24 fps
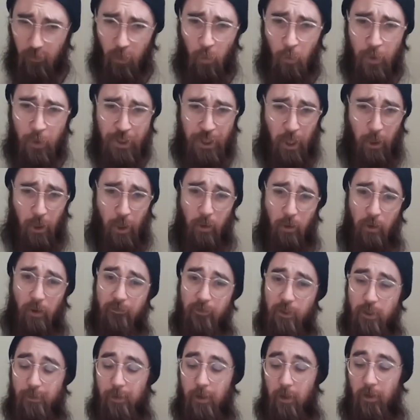which I'll go
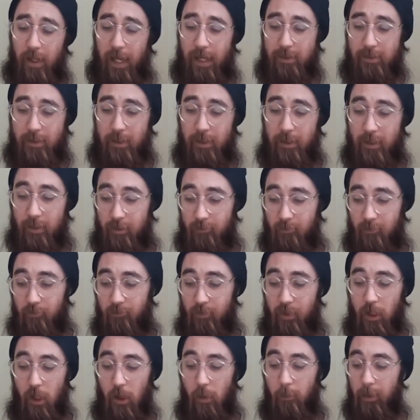over spellcasting in a different
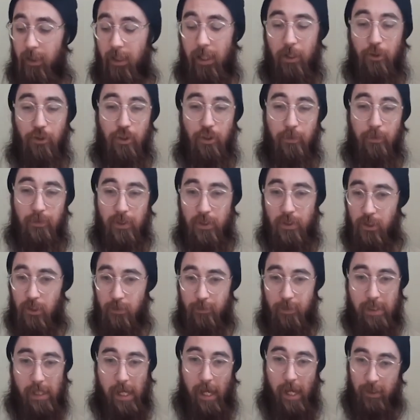video, but cantrips can just
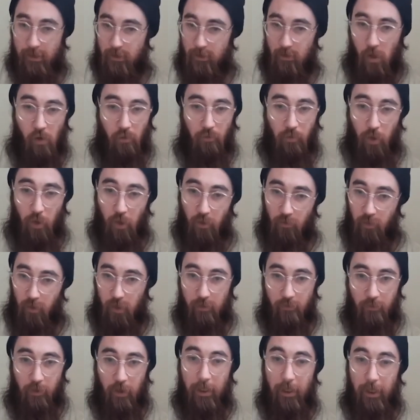be cast over and over and
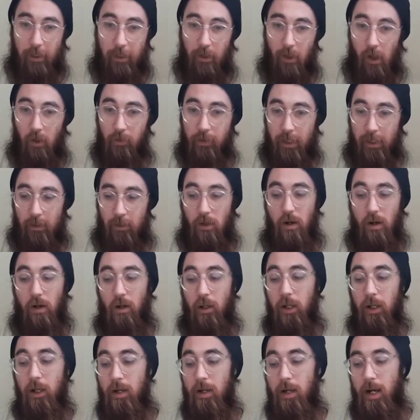over again all day
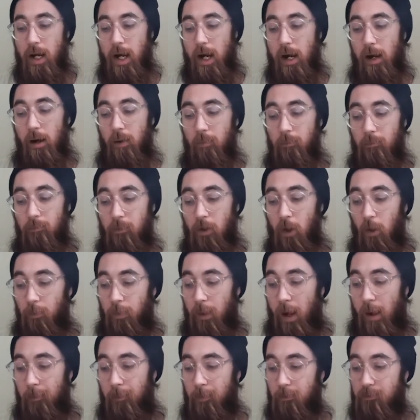long. No
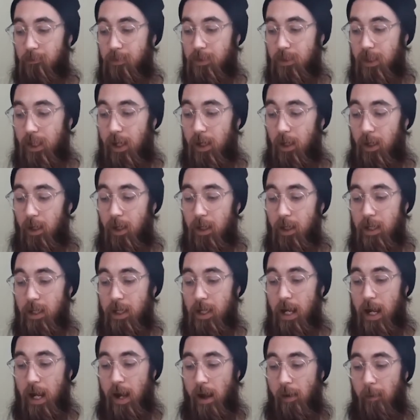problems there.
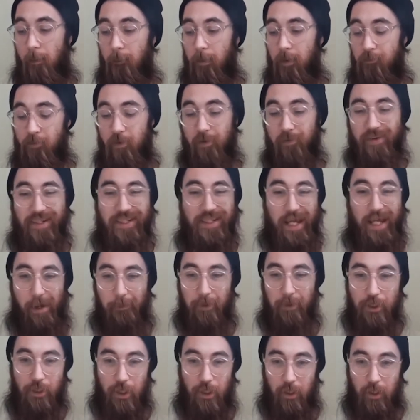If you have a
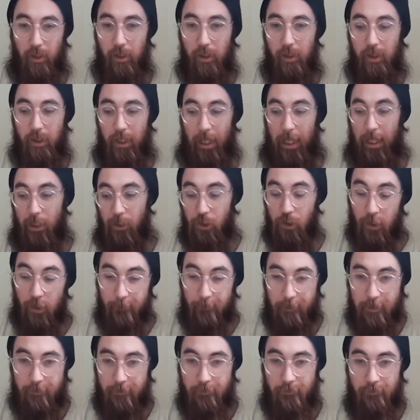damaging
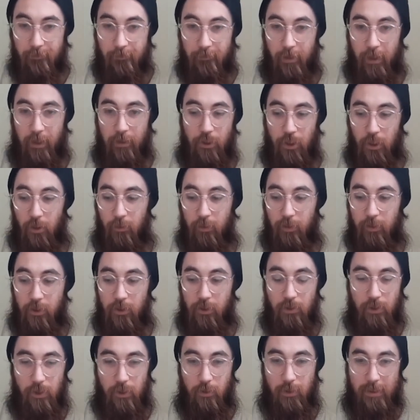cantrip that you're going to
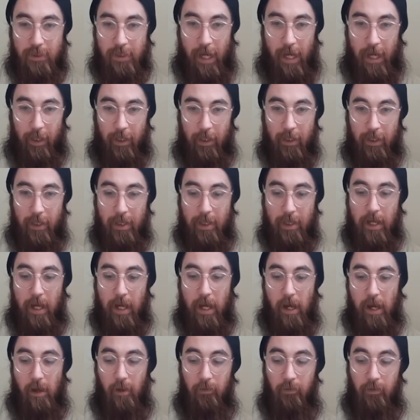use to attack,
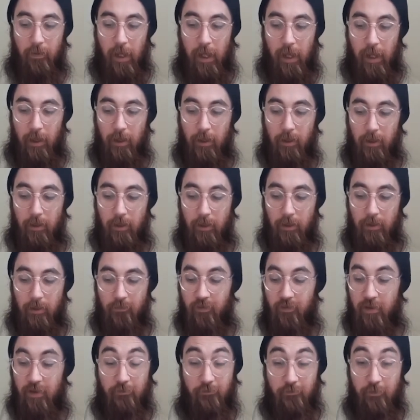then
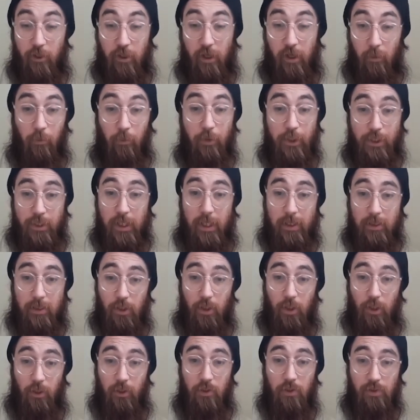figure out which dice
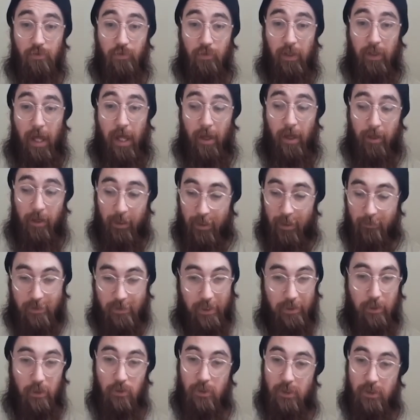you're going to use for that and
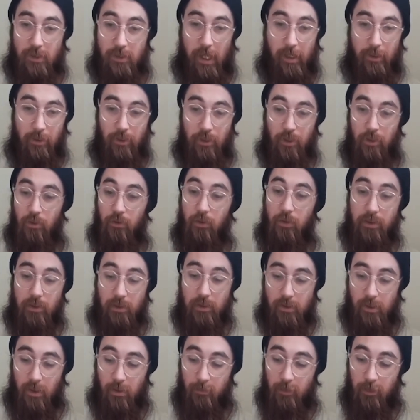set those aside too, because
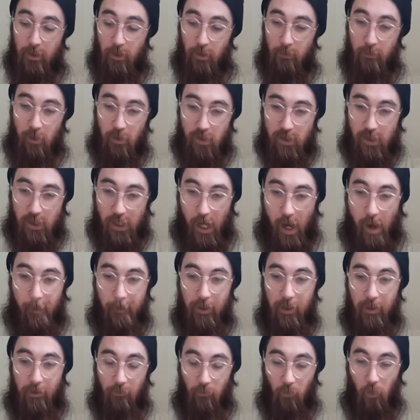it's going to be your most
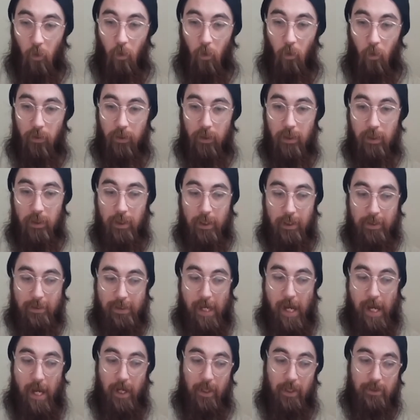commonly rolled
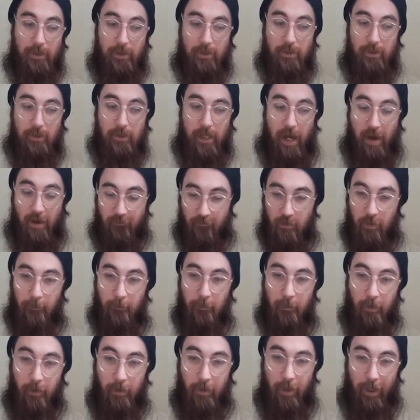attacks. Have
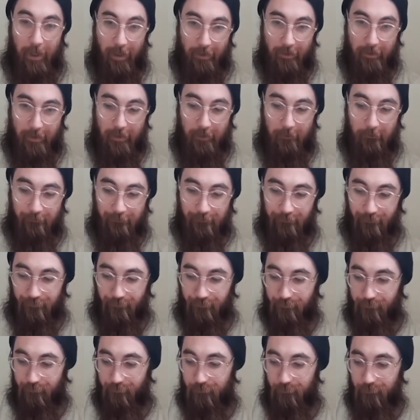them handy.
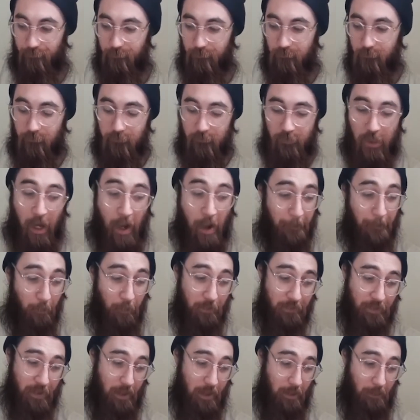But
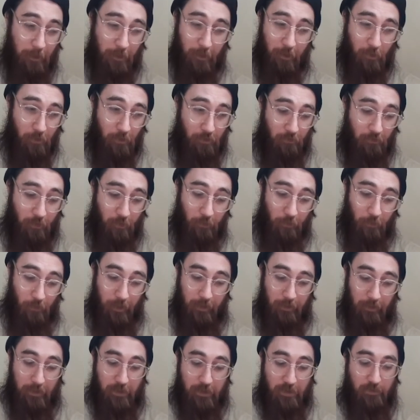with that, I'm going to go through
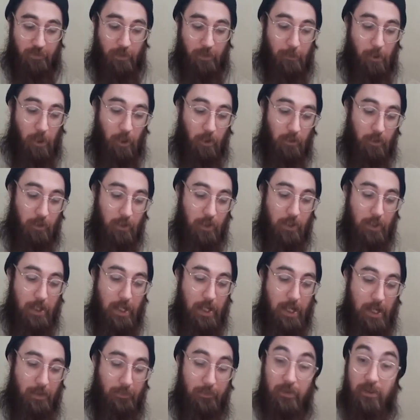what each of them are.
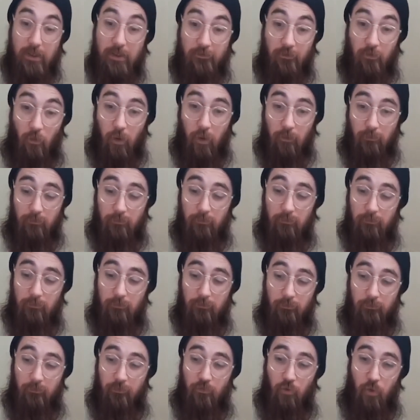The D4,
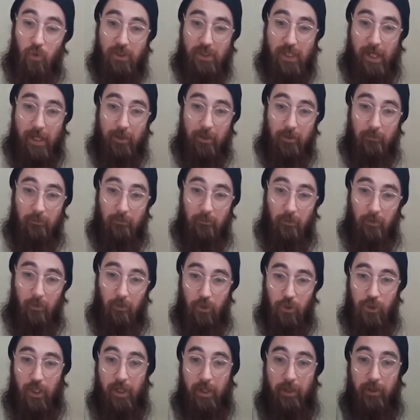four-sided
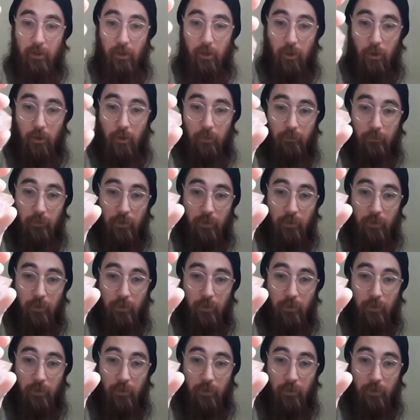little triangular